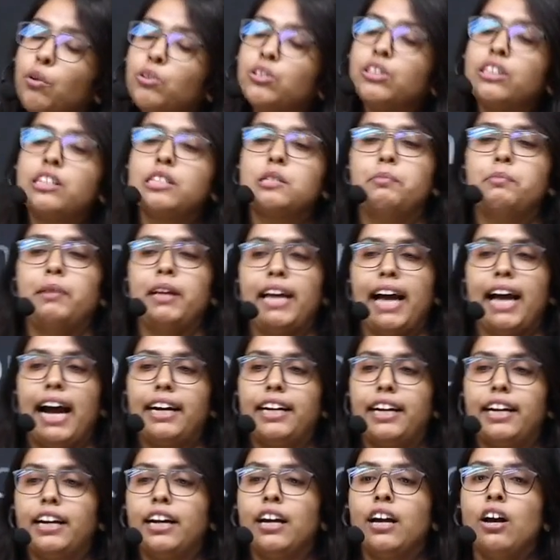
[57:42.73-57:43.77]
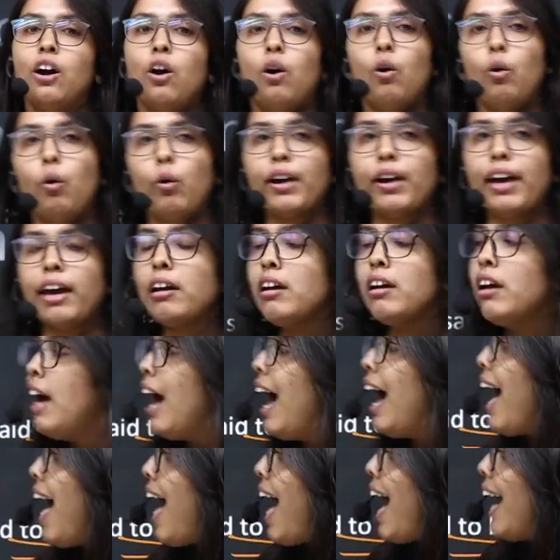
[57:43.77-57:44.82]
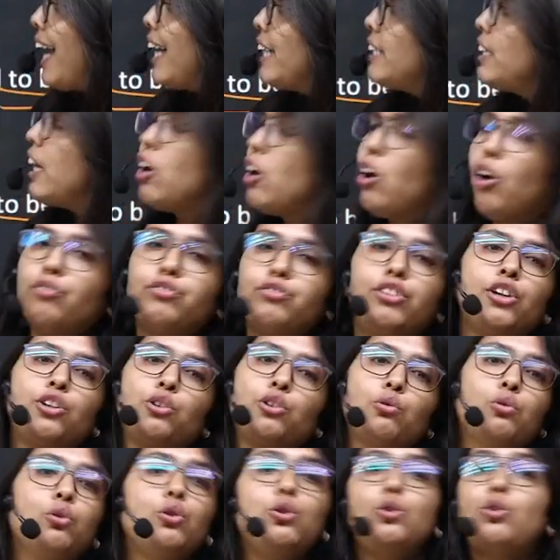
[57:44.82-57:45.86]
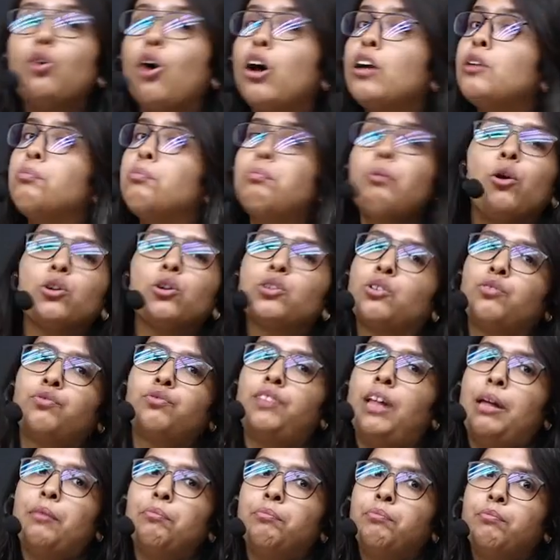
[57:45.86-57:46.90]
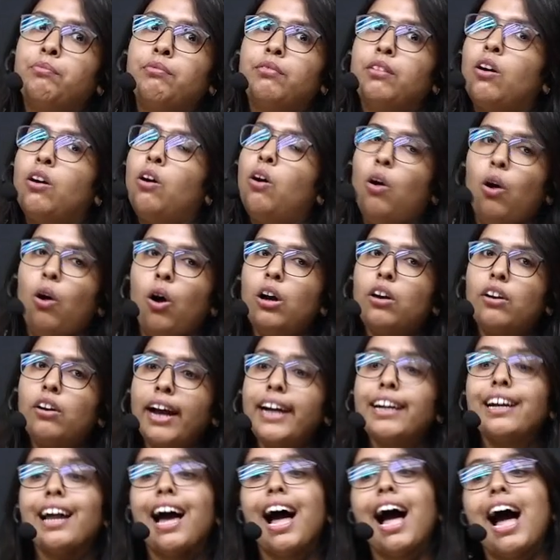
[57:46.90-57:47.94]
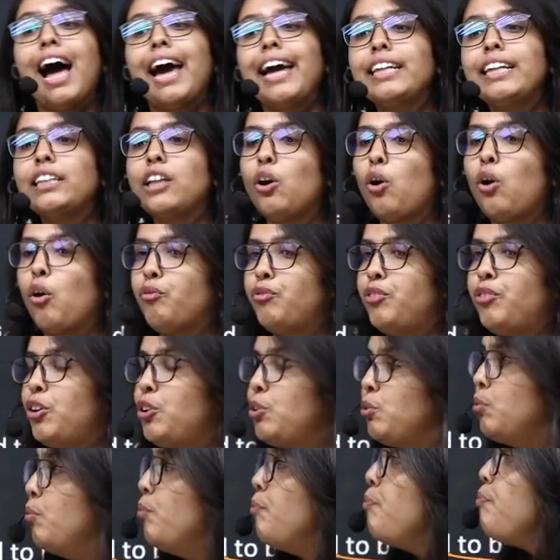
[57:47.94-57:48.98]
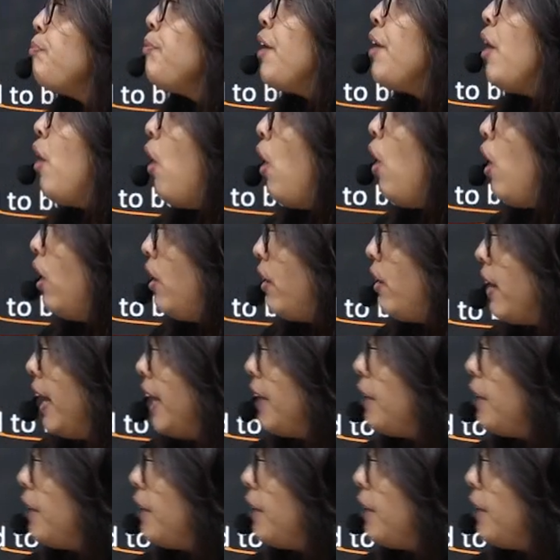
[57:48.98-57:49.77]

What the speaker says: is being added. Okay, either of the two, not both of them. All right, either of the two. All right.